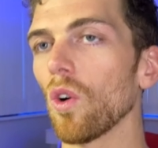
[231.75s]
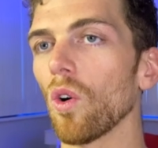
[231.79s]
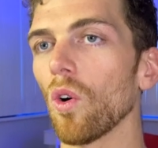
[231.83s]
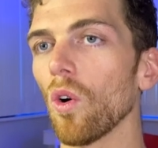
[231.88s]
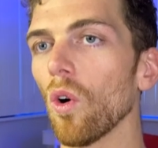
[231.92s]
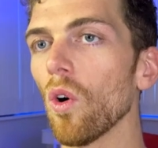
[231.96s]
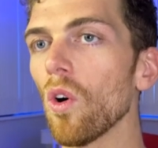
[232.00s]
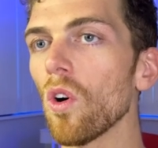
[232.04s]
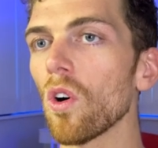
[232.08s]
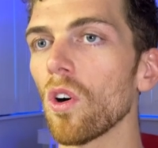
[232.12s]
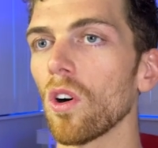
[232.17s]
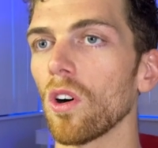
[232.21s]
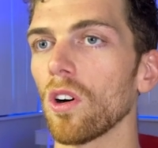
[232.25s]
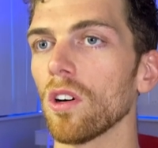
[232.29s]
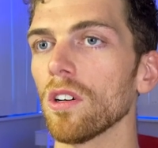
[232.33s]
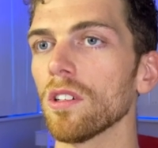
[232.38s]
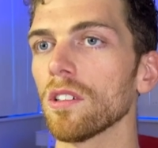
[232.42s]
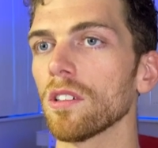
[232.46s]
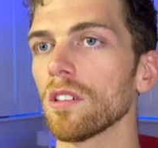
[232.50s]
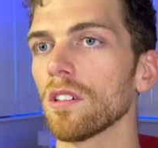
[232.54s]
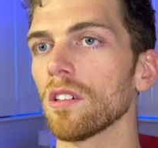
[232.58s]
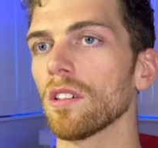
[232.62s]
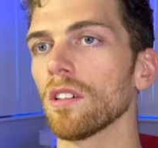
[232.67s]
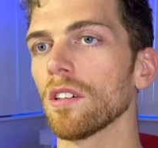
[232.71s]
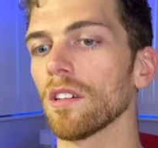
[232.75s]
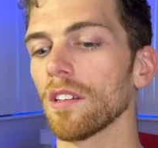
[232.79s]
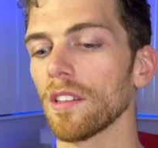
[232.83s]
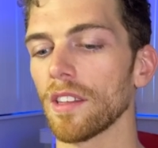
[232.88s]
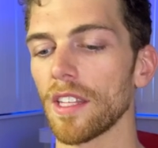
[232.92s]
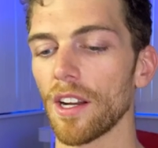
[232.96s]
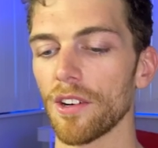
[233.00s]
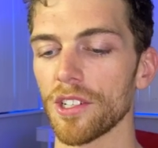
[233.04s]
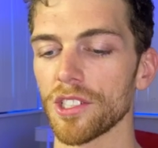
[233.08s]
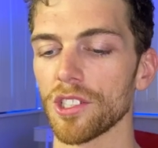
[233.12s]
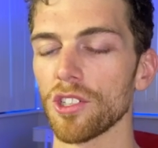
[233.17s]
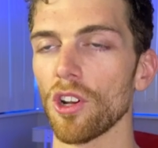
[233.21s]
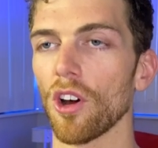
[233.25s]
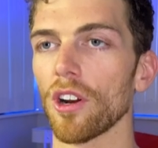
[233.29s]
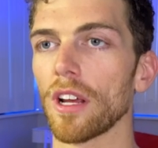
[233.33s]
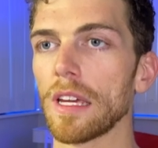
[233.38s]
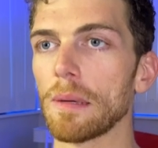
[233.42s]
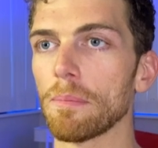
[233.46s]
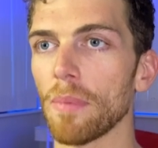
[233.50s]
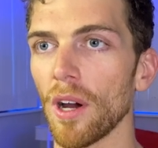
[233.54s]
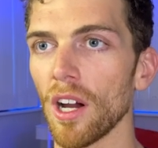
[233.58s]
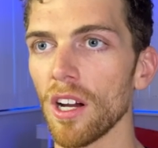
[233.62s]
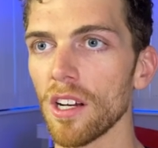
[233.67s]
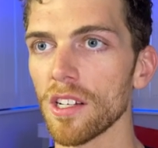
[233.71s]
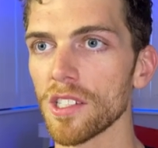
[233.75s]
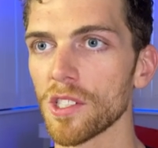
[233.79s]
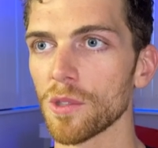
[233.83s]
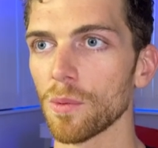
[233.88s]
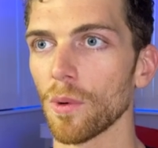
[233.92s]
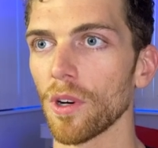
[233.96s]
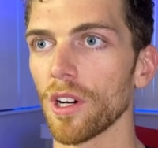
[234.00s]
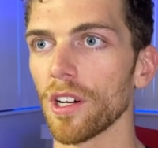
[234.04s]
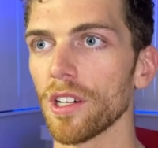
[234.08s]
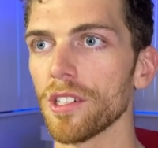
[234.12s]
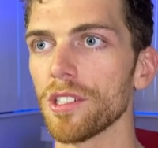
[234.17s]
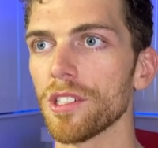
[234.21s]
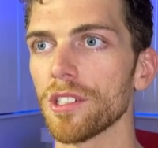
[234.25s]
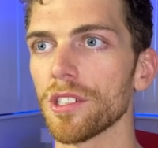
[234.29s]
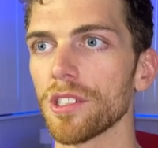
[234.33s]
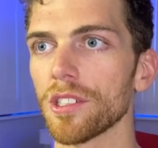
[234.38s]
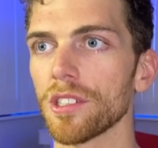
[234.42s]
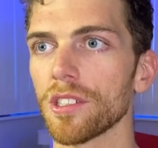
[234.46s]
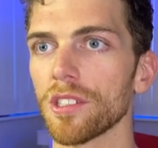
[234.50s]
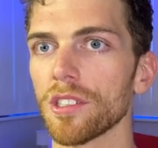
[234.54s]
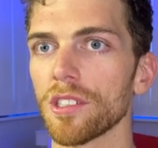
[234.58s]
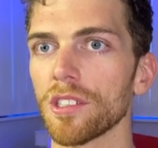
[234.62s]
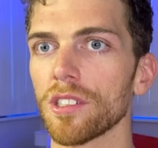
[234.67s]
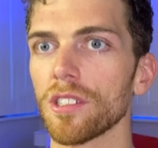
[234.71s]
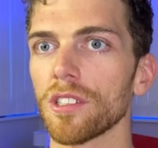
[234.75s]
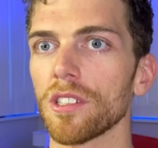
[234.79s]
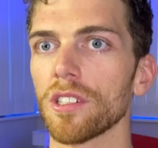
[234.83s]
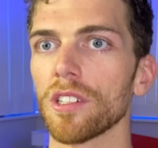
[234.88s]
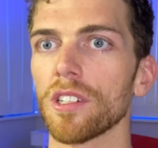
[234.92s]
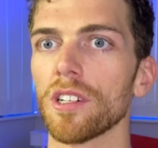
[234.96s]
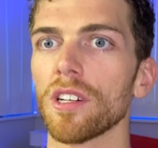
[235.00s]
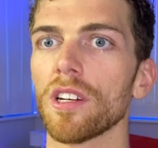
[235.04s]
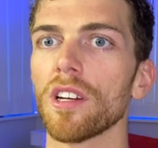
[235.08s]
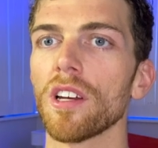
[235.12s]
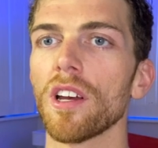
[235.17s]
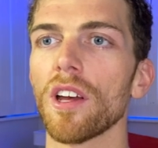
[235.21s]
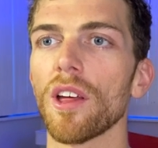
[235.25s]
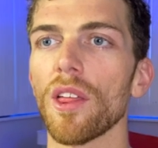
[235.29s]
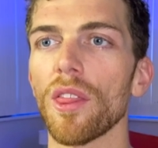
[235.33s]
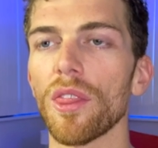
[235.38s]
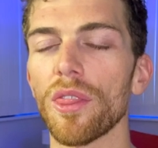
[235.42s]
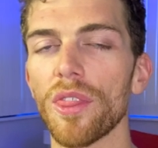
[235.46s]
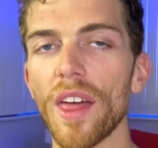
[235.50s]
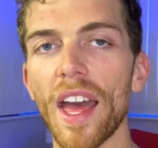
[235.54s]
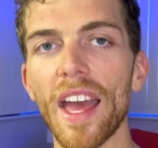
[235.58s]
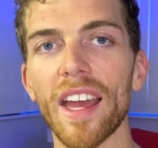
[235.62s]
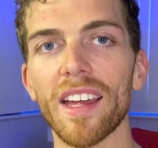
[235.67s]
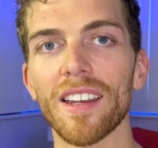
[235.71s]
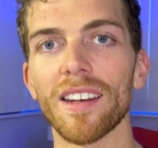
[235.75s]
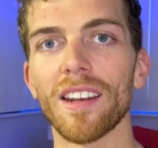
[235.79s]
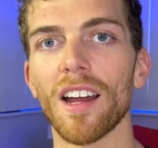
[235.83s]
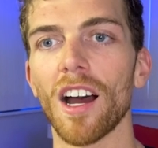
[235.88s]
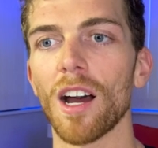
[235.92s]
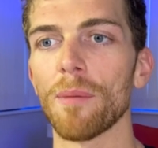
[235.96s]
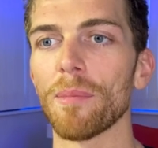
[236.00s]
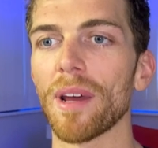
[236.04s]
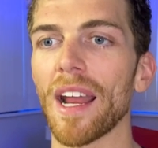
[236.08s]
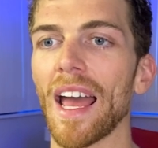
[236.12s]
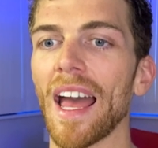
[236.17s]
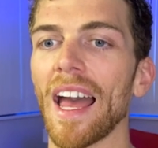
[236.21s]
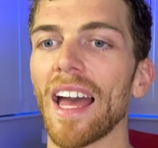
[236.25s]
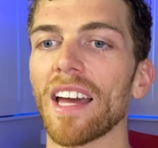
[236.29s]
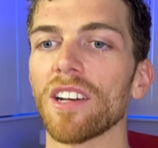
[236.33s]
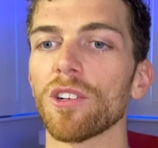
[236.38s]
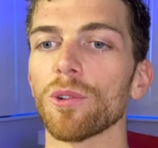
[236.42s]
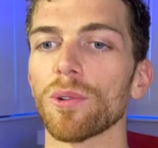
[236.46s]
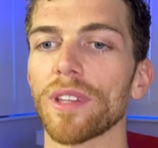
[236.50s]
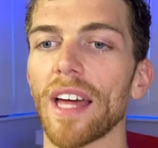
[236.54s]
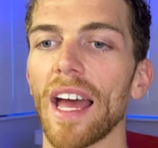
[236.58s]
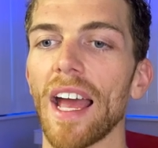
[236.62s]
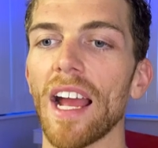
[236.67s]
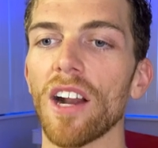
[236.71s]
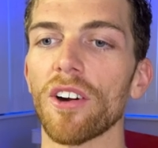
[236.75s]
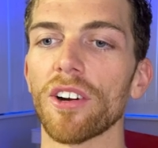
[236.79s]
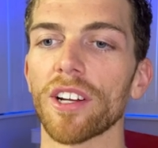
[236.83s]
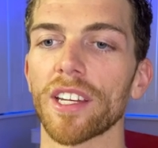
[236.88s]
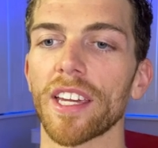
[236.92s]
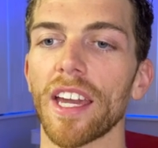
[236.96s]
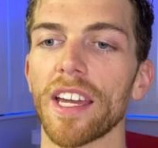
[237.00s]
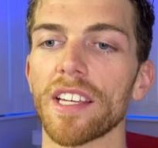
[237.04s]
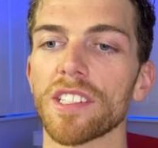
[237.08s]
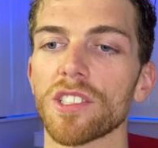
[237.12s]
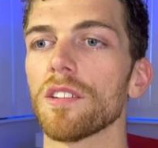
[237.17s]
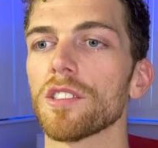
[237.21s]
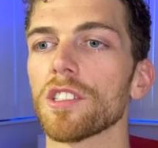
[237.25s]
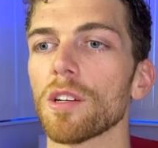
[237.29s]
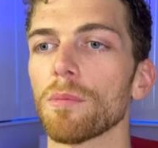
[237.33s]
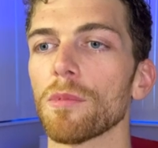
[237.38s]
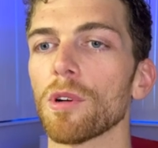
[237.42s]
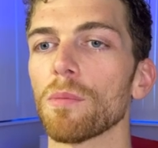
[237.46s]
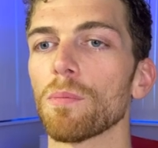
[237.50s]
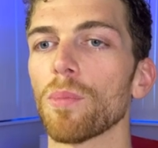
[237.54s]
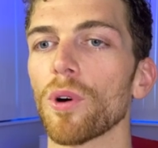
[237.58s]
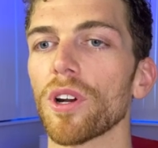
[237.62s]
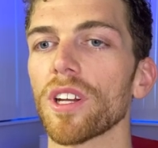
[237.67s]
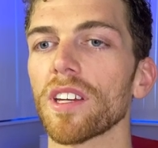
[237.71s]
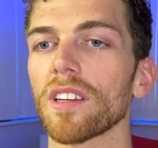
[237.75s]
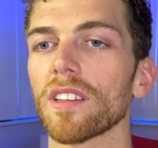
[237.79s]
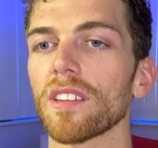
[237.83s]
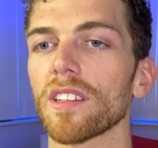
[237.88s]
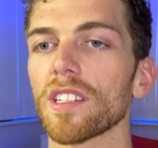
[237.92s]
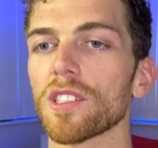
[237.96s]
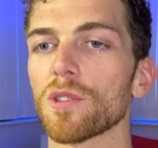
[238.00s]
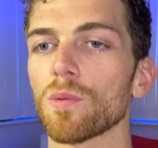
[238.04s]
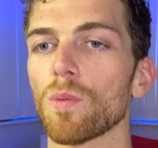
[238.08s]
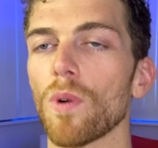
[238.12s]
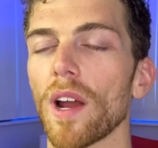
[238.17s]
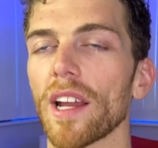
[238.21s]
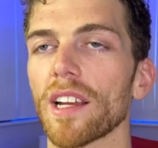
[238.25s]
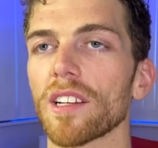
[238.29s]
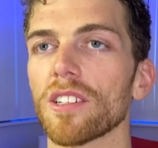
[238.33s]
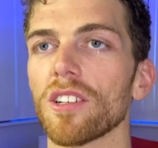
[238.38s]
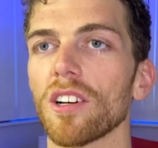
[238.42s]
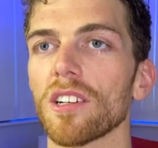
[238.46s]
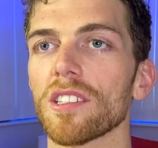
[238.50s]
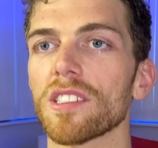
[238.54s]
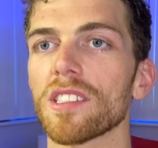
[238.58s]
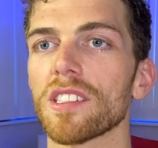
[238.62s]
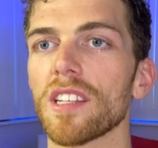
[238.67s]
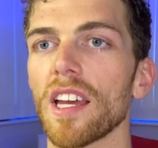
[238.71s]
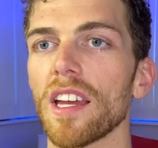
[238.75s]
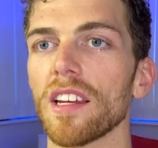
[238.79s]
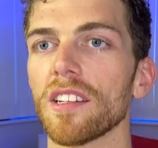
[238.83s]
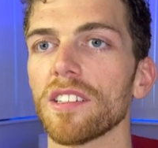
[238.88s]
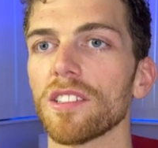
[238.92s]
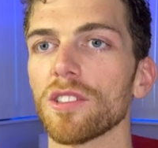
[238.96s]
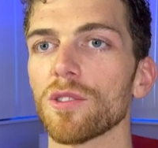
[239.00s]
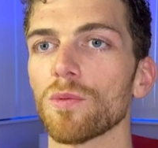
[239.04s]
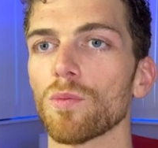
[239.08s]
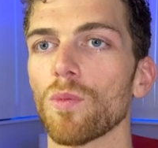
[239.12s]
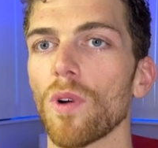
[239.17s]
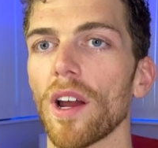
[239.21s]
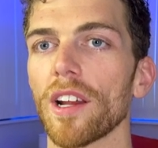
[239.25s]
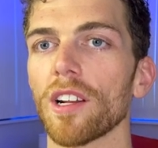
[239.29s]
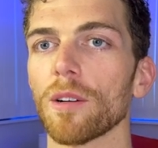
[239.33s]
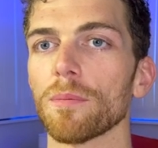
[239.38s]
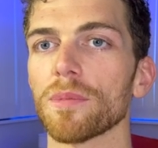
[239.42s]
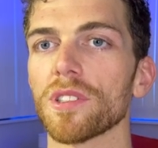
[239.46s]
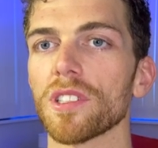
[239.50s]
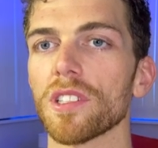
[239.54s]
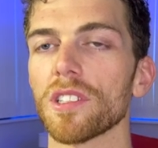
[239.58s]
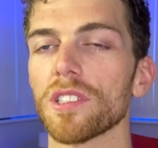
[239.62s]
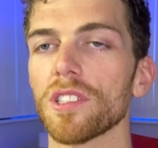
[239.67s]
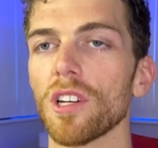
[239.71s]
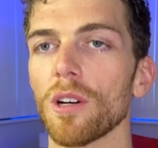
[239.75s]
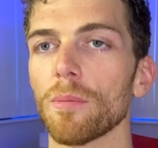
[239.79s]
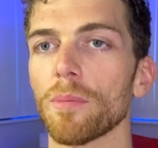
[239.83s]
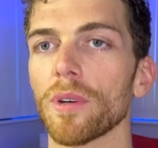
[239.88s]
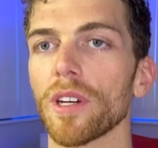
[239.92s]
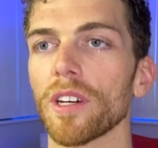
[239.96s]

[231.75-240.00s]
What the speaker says: or there is not a password, then I'm going to handle that error case. So I'm going to bring this rec.send right up to the top